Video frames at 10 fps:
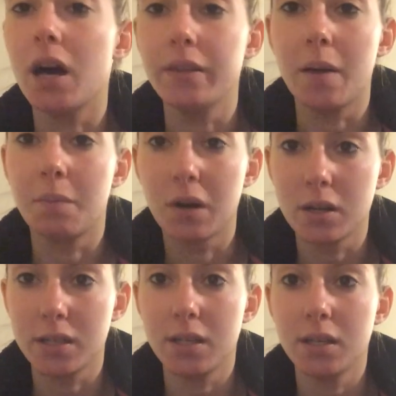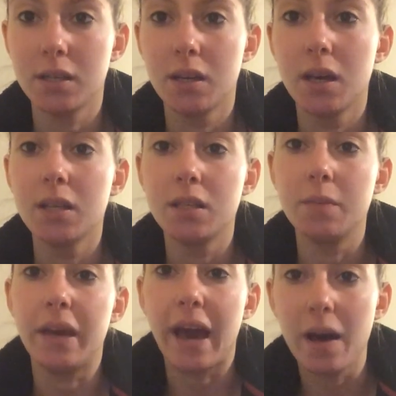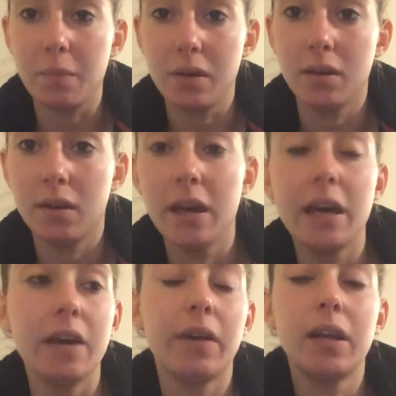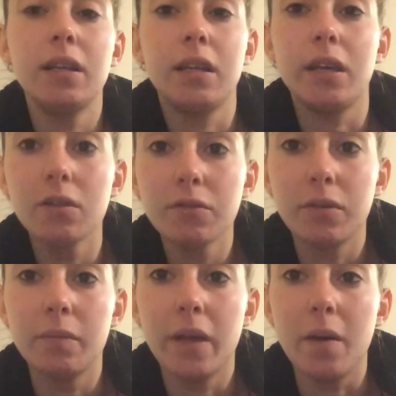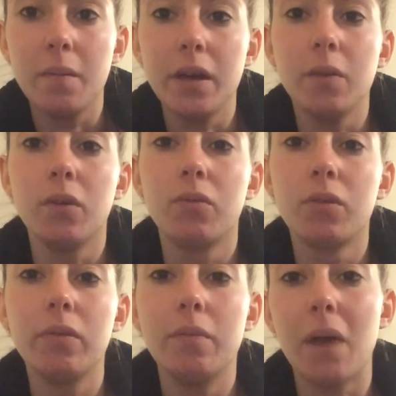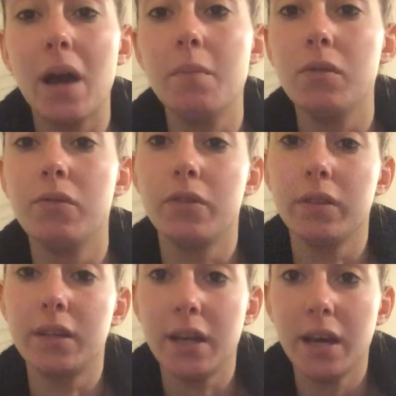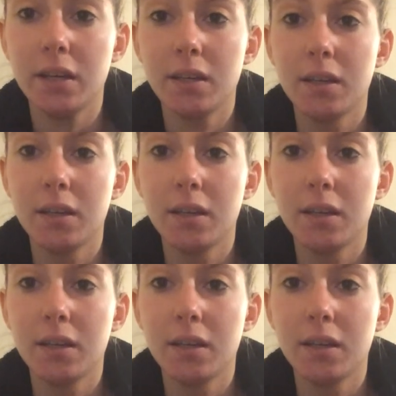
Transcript: on that person to be happy. If I didn't hear from them, it would ruin my mood for the day.